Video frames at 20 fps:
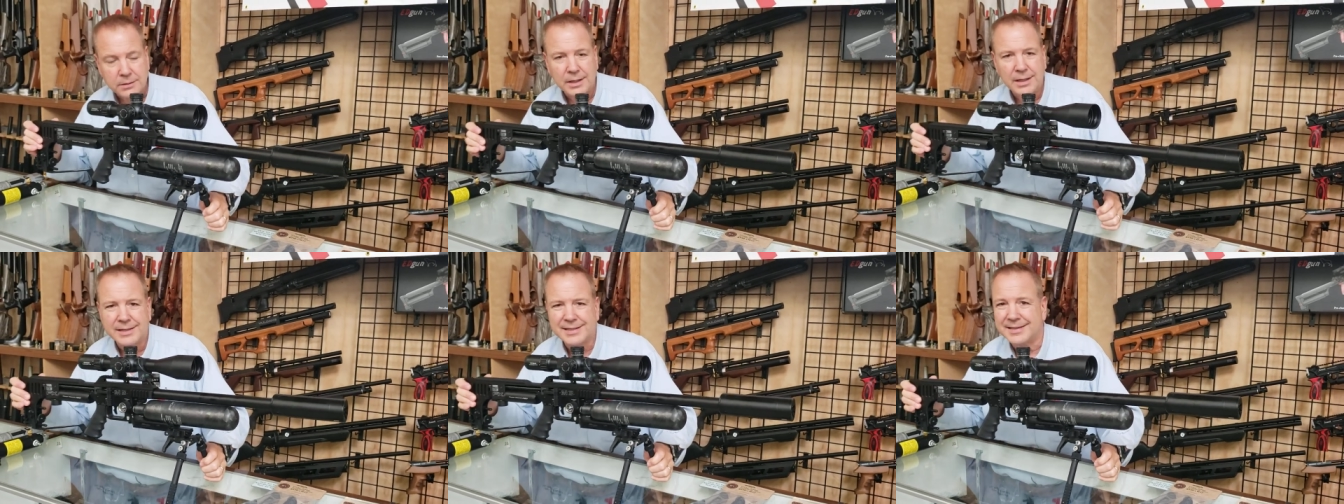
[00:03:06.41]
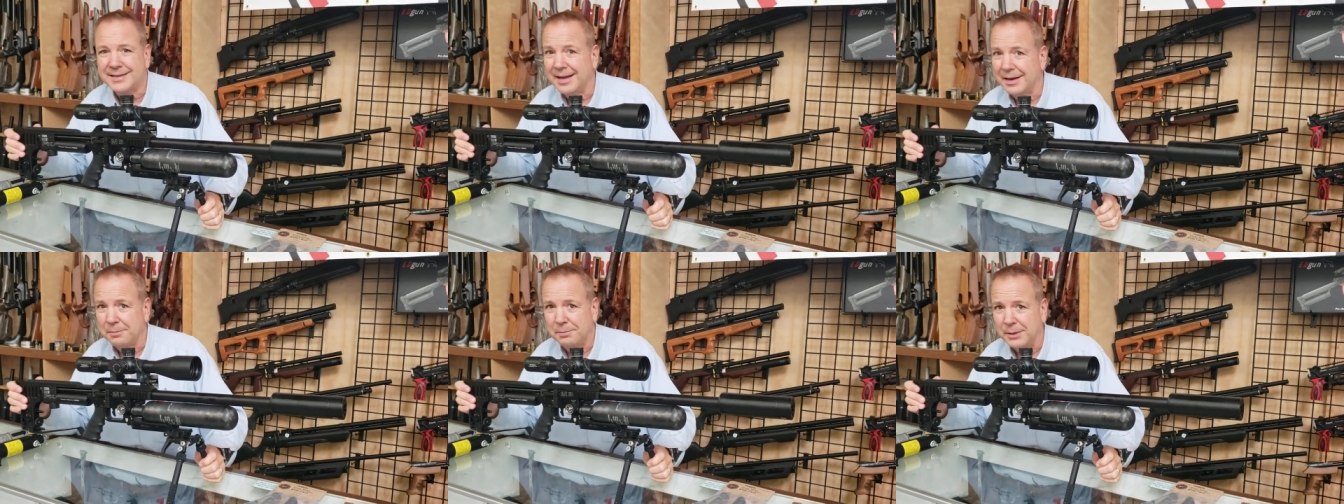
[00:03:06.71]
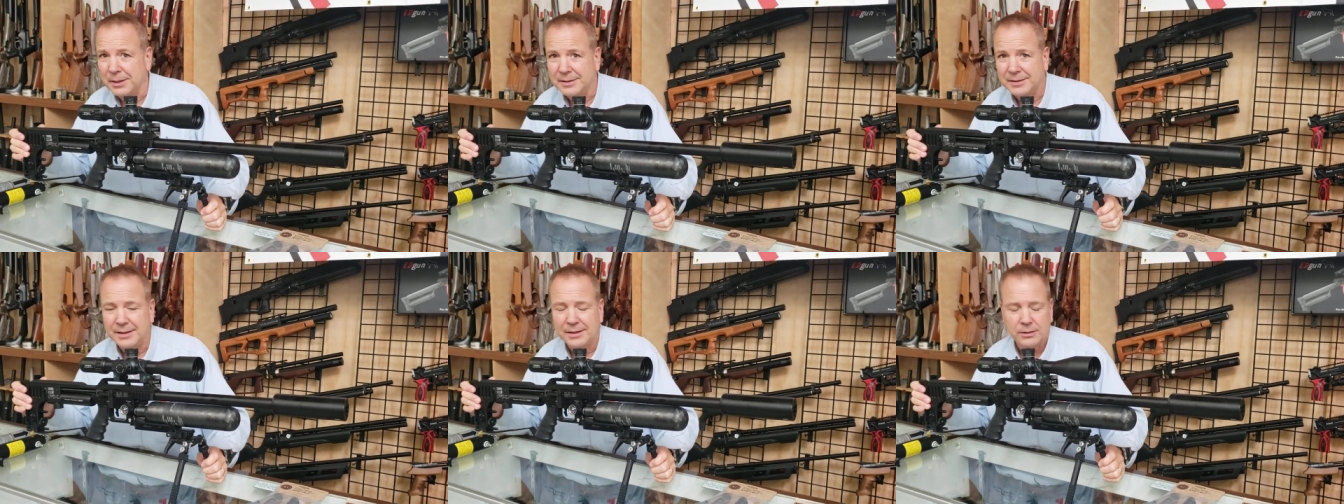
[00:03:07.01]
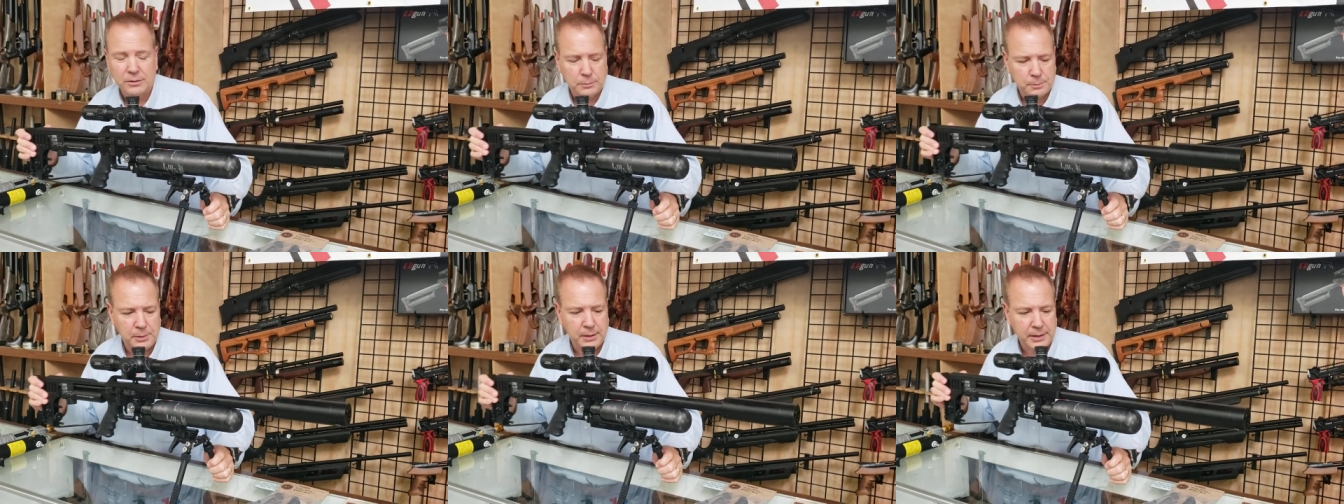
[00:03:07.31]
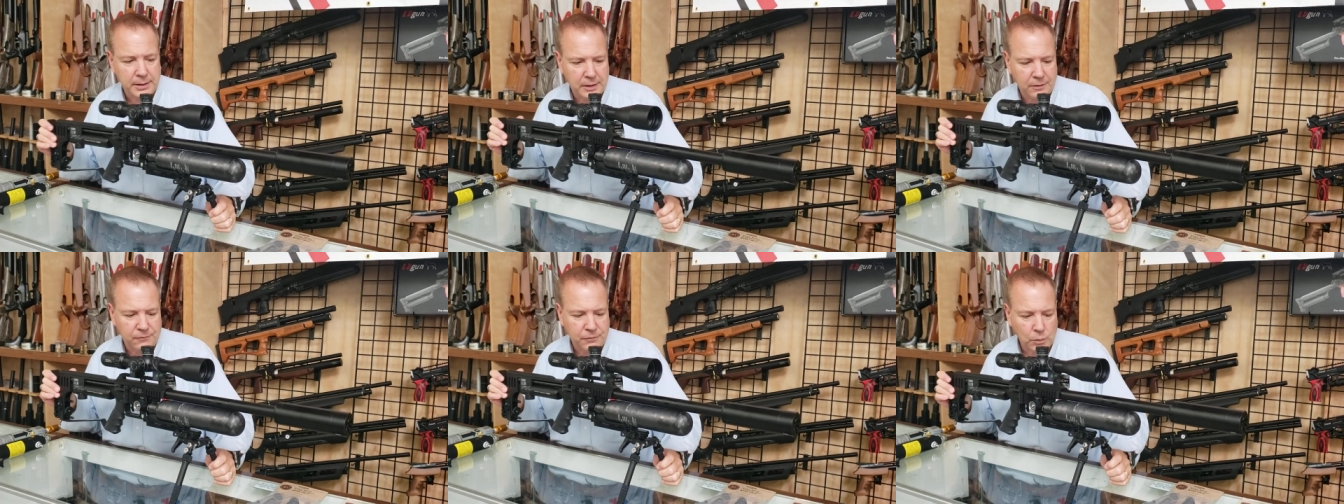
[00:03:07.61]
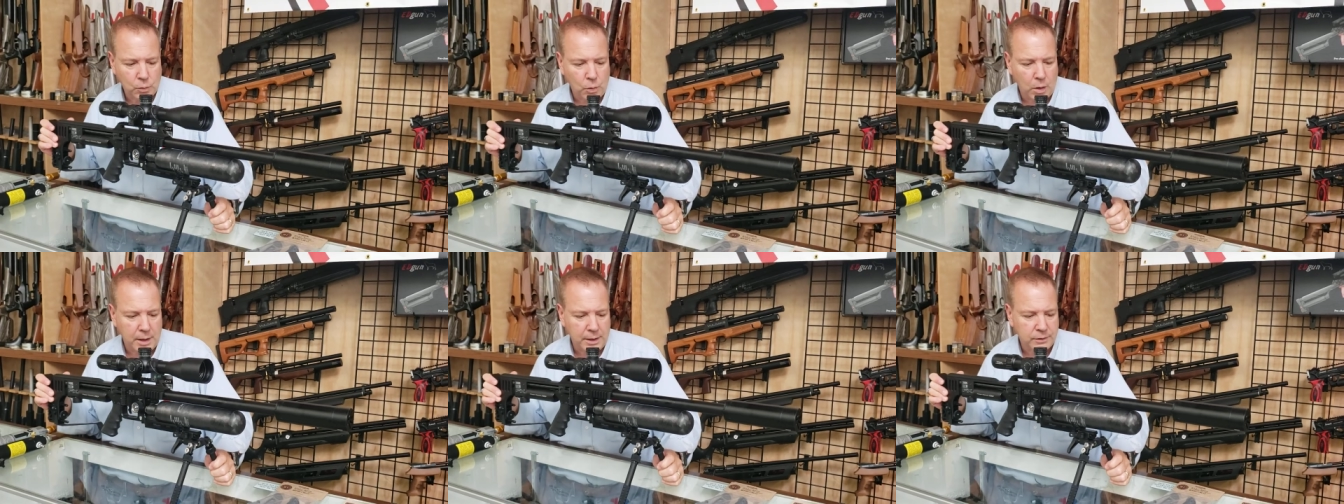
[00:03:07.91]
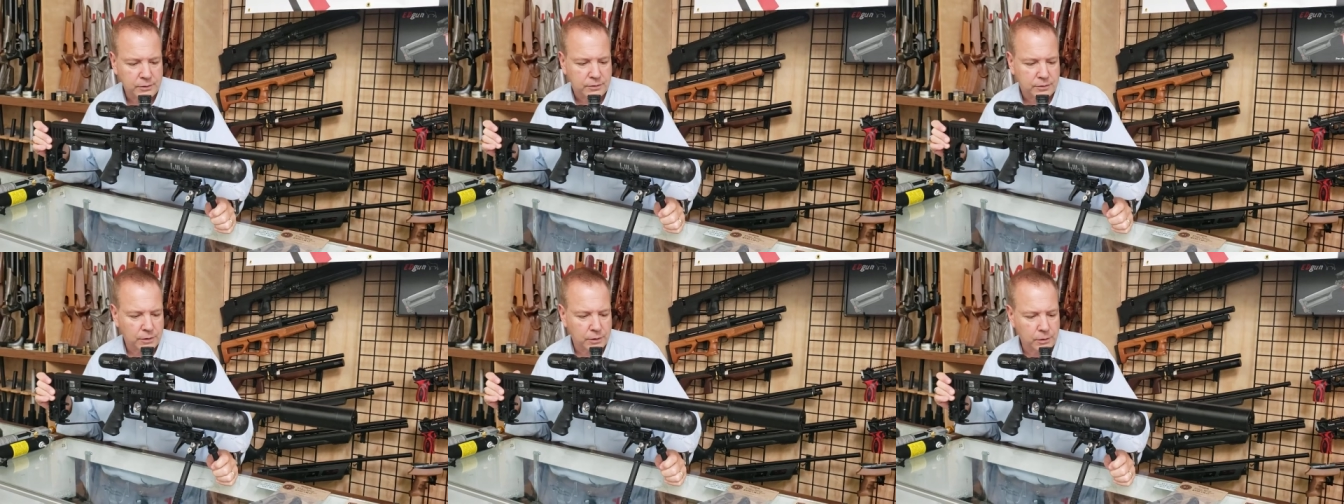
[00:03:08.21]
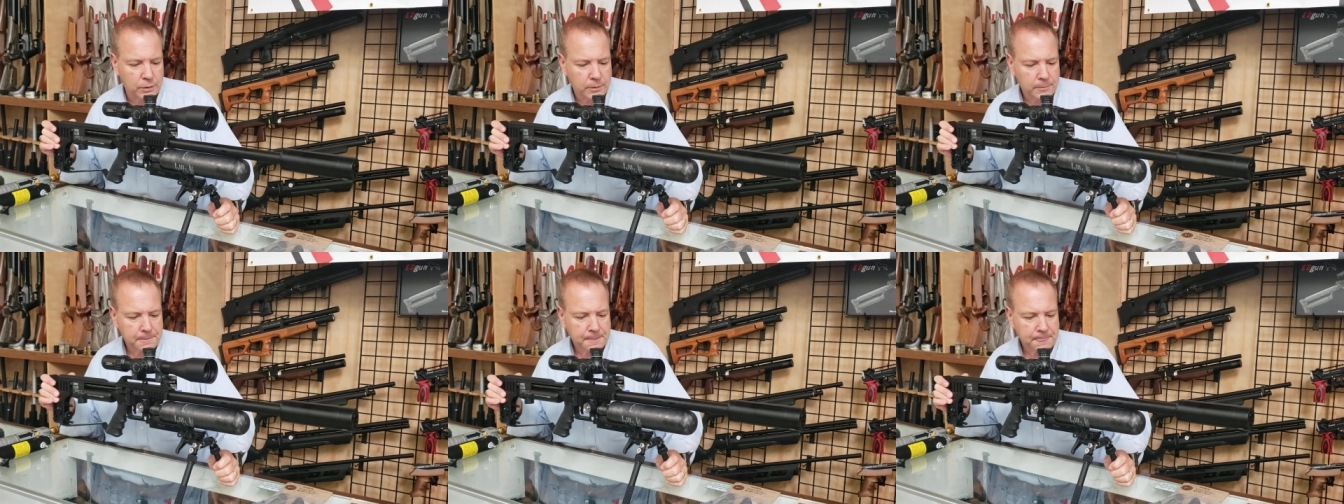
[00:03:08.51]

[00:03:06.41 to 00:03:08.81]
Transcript: It's not a big deal, but if you wanted to,